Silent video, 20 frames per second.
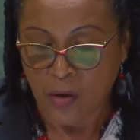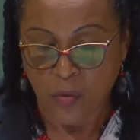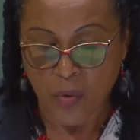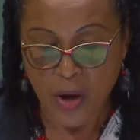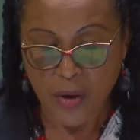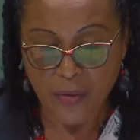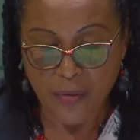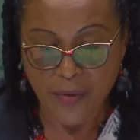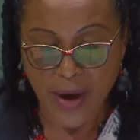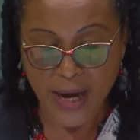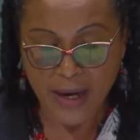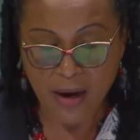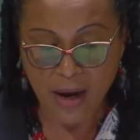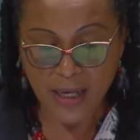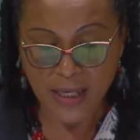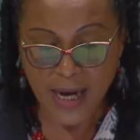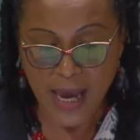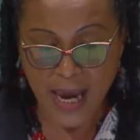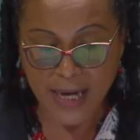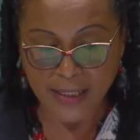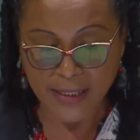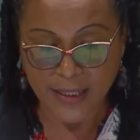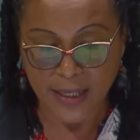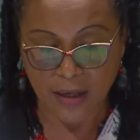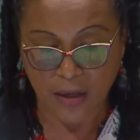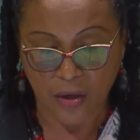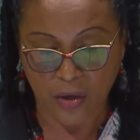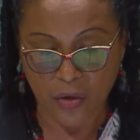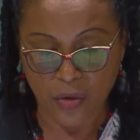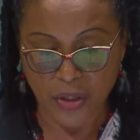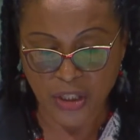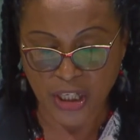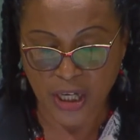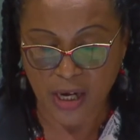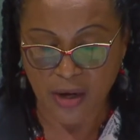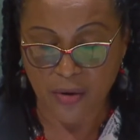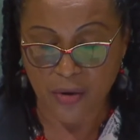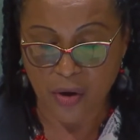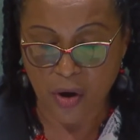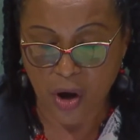We recognize the
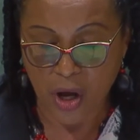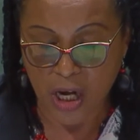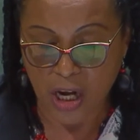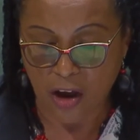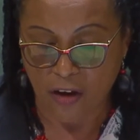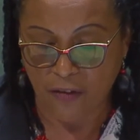crucial role